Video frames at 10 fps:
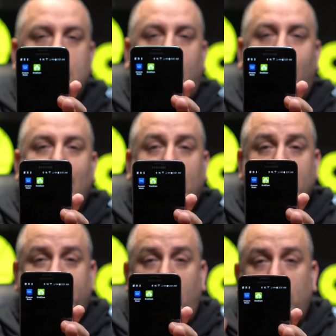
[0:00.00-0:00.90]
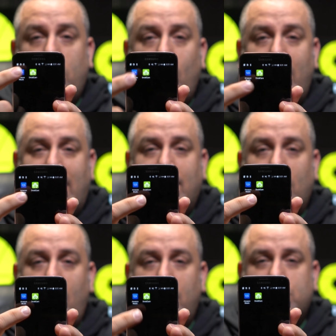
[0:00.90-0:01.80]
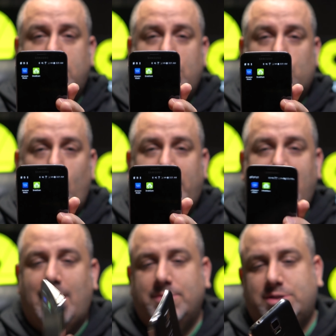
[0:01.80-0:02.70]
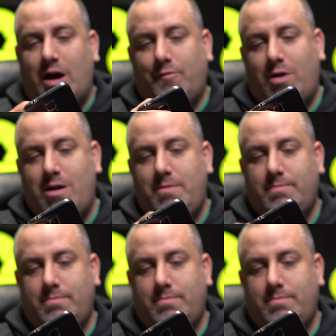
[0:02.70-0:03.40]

All right, on the phone, go ahead and launch the Droid Cam software.